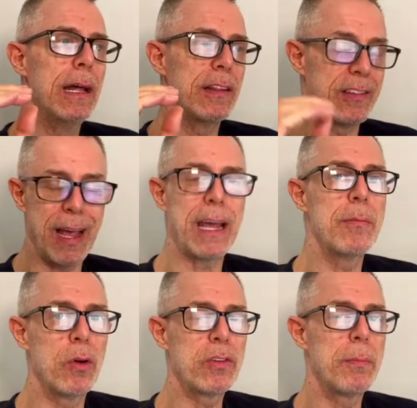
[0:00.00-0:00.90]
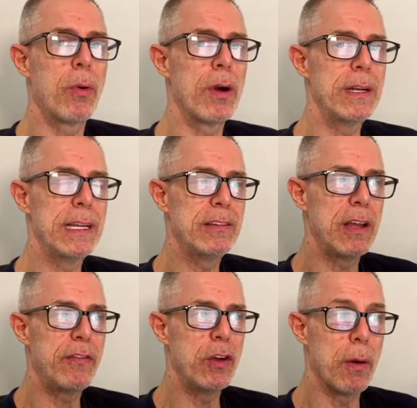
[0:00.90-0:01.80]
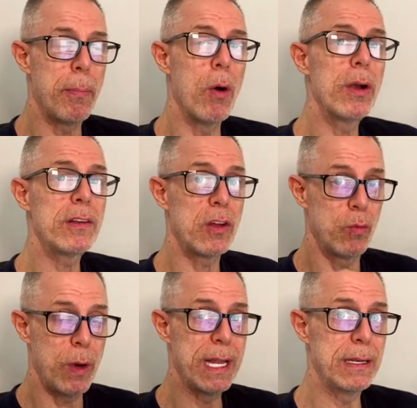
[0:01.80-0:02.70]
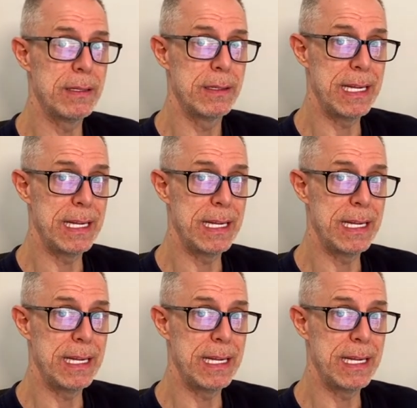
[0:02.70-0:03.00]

The second most important is if your opponent can win